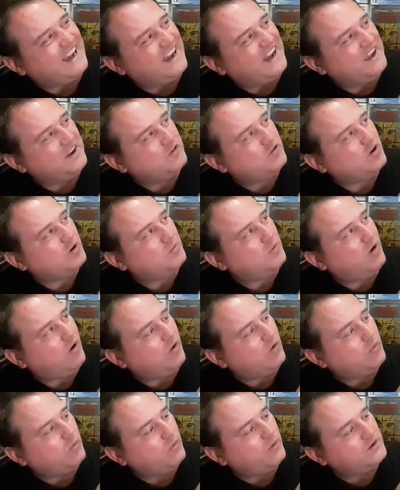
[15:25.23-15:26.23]
Incredible
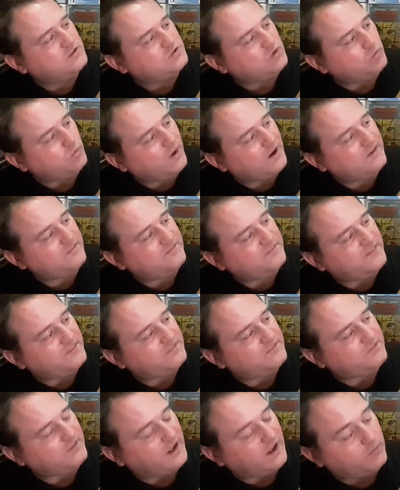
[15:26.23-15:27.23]
Hulk issue
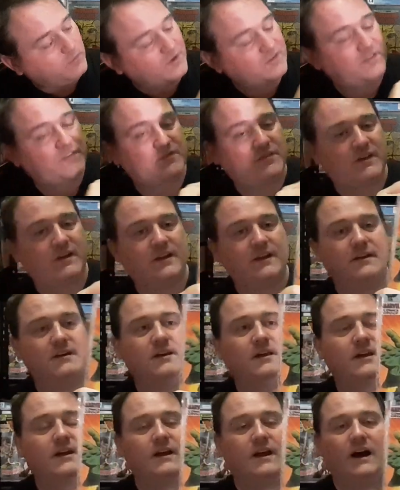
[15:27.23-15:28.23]
115
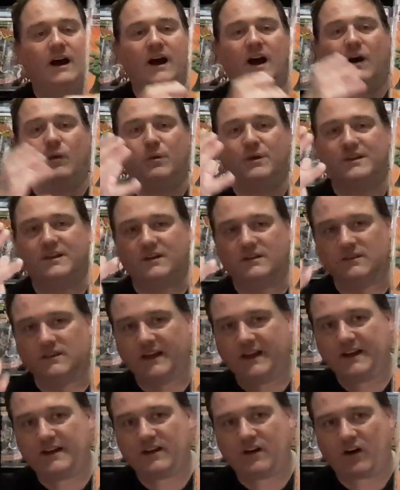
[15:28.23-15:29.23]
with the
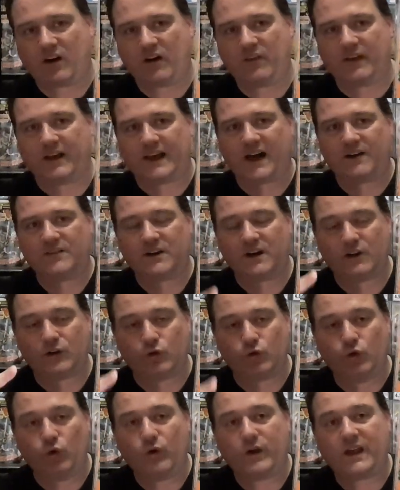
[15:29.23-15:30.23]
leader on the cover
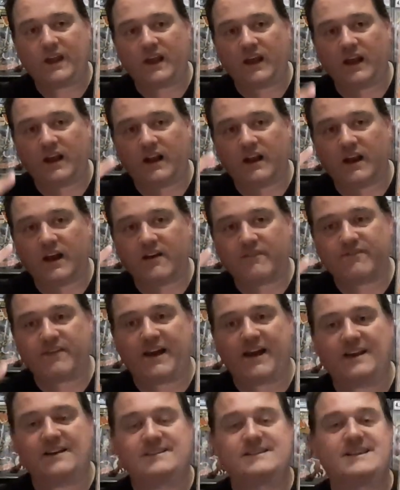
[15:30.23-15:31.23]
looking
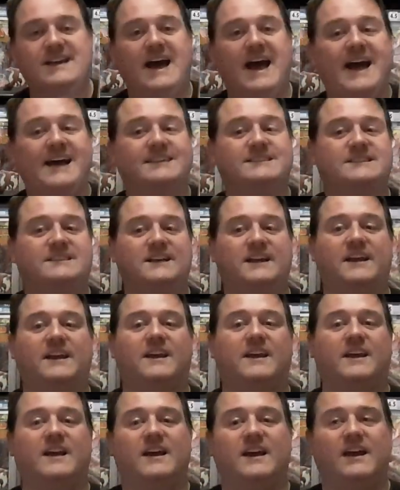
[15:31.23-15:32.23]

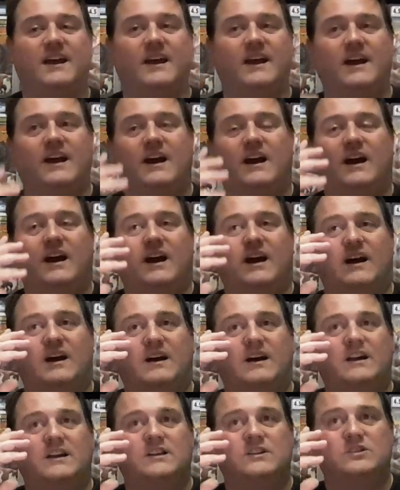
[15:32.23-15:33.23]
fantastic.
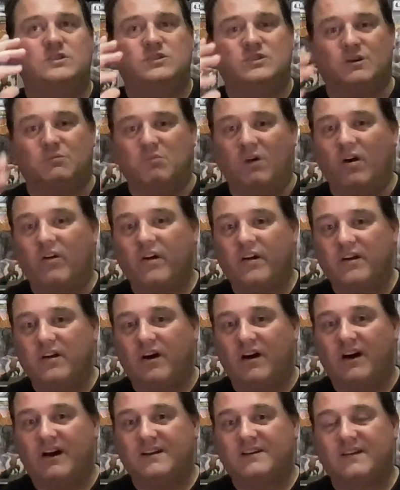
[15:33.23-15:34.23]
Tomorrow
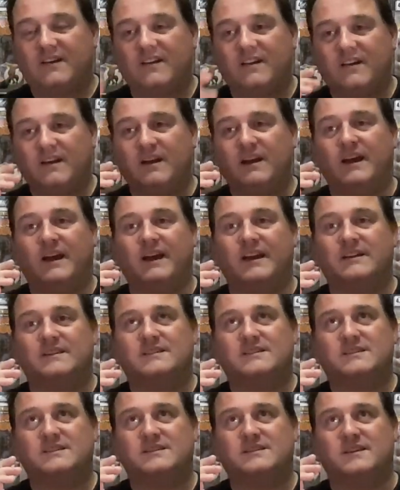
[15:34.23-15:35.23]
night,
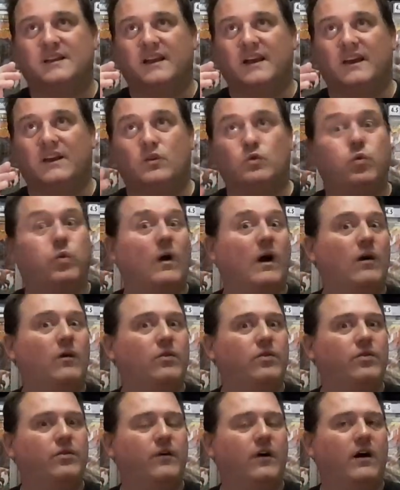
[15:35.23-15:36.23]
it's the
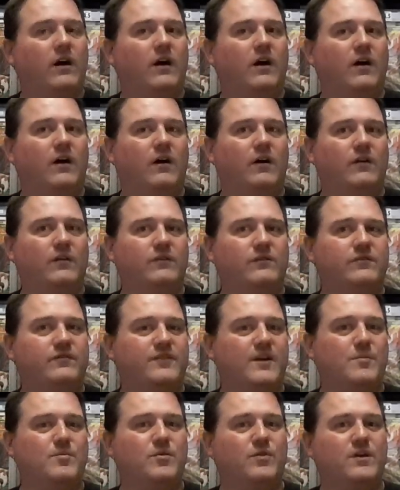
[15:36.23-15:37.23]
12th of
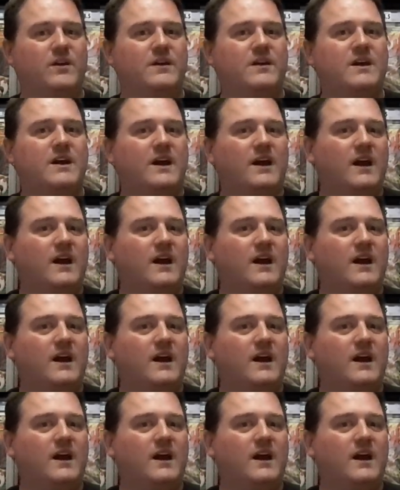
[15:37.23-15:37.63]
February,